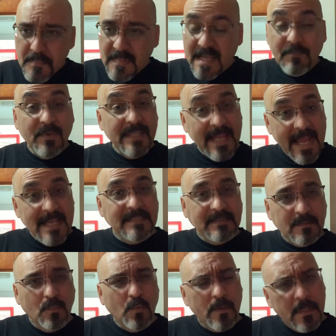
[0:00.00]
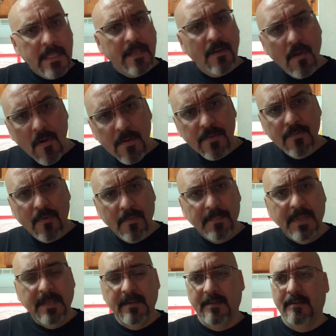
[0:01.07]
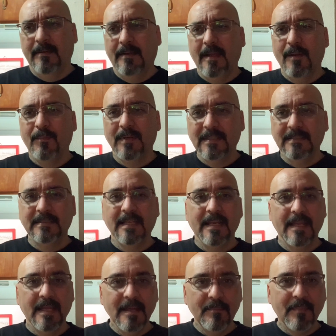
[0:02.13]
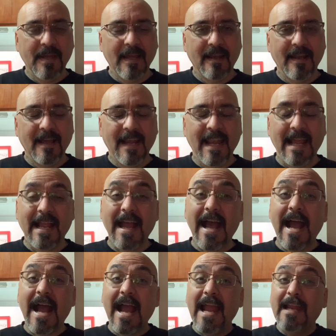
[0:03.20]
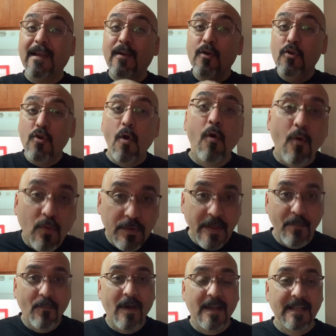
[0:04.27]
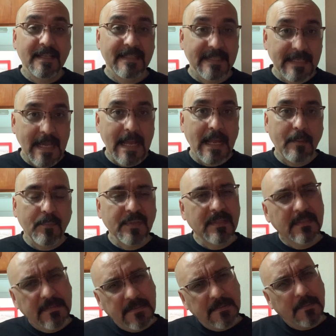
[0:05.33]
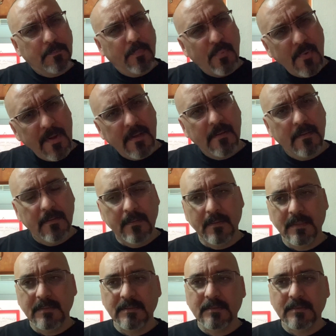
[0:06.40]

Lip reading: And when they asked him, what do they call you, homie? And when he said hitman, like, I know they wanted to die. But this is a point. This